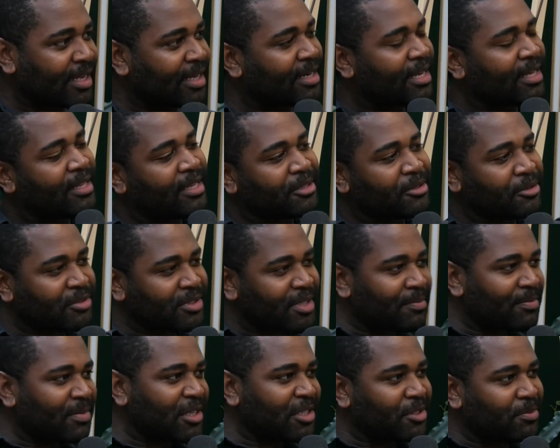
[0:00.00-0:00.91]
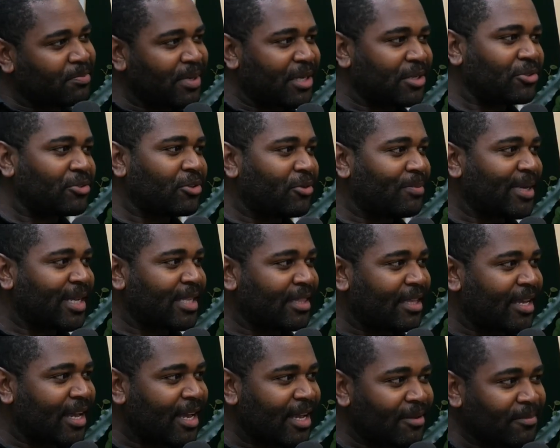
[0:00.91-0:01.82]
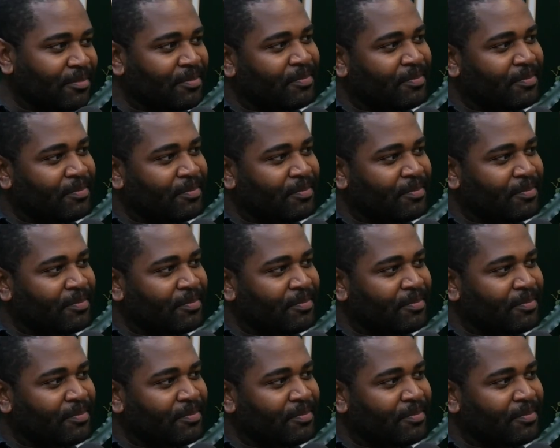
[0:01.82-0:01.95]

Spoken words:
And I think there's something special about that.